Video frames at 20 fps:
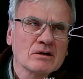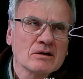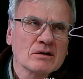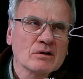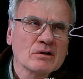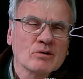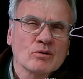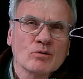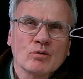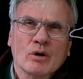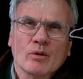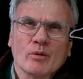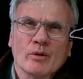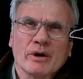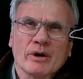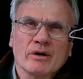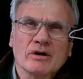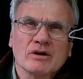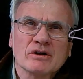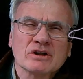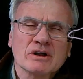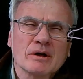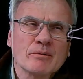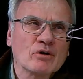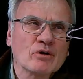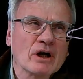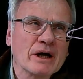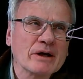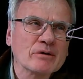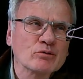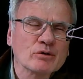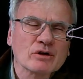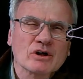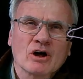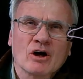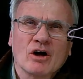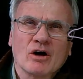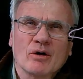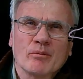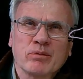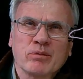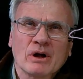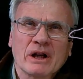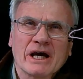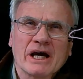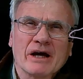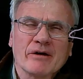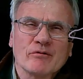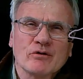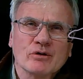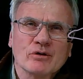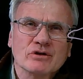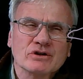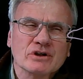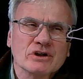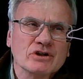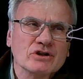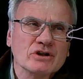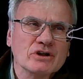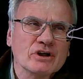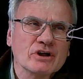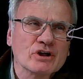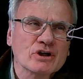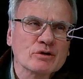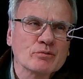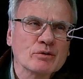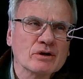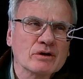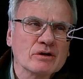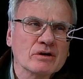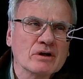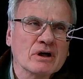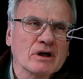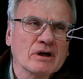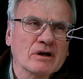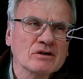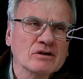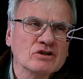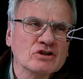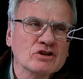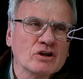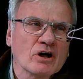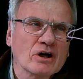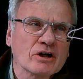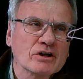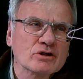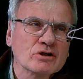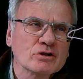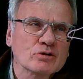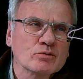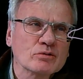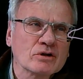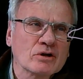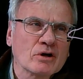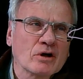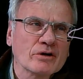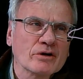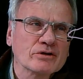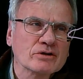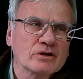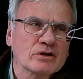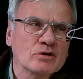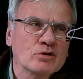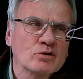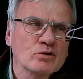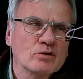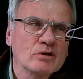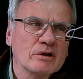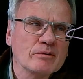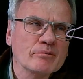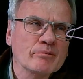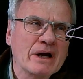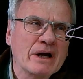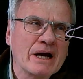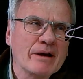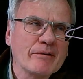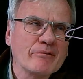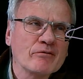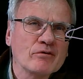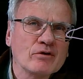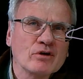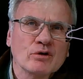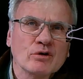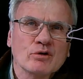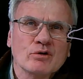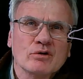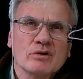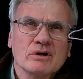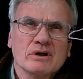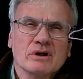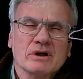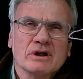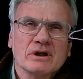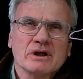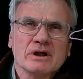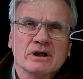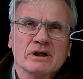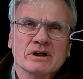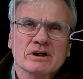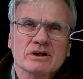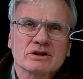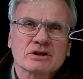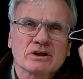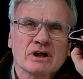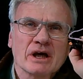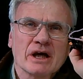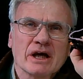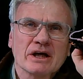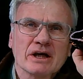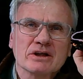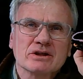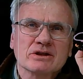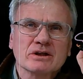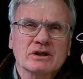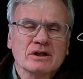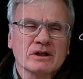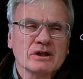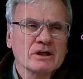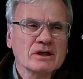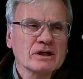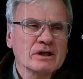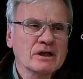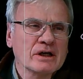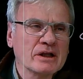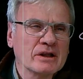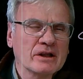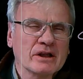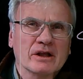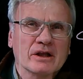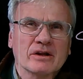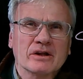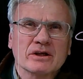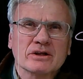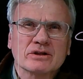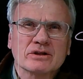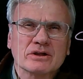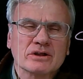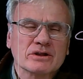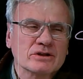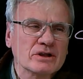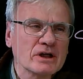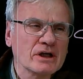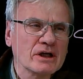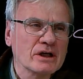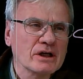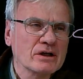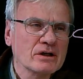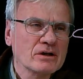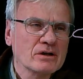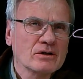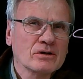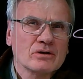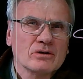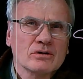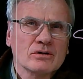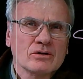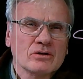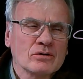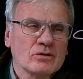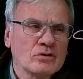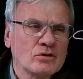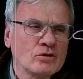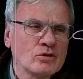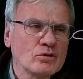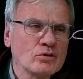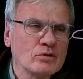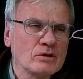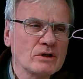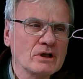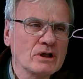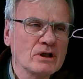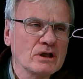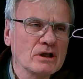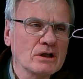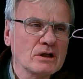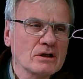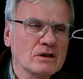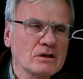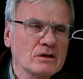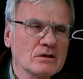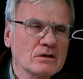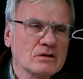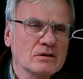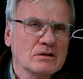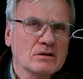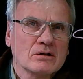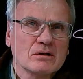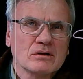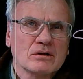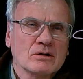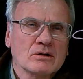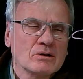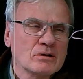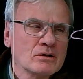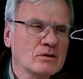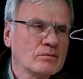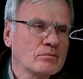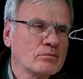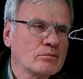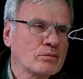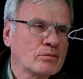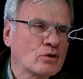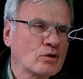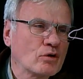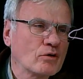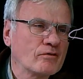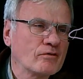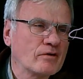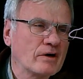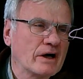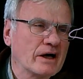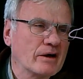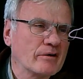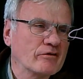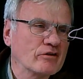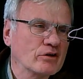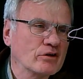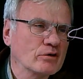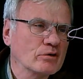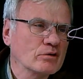what we sometimes would call plan view as engineers, but geologists would call this a 2D map view in this case. And then this is a 2D profile view.